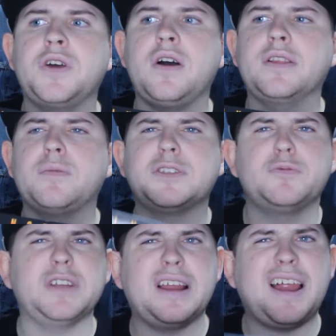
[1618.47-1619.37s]
Kong, there
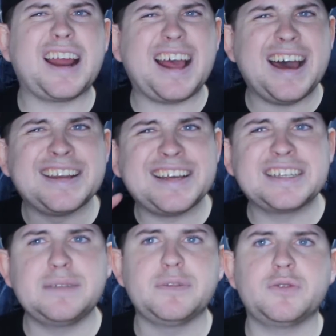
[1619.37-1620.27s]
wasn't really a lot of
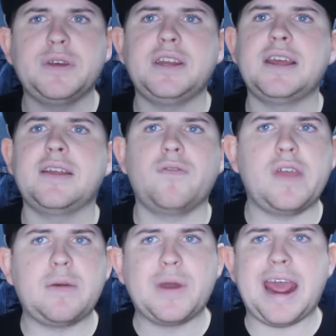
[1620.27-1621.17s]
context in between of
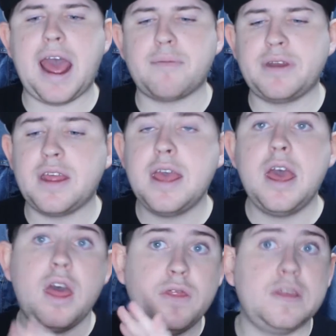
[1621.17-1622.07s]
like what happened.
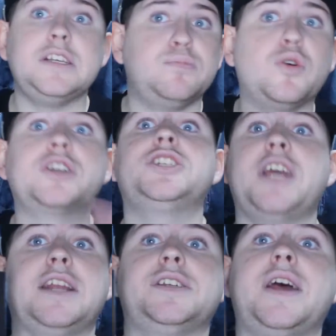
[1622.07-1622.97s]
These books
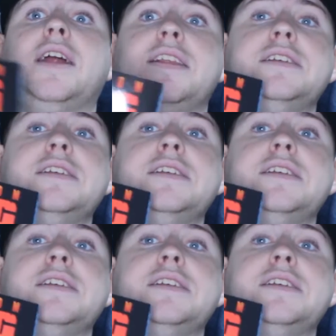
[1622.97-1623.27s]
change that.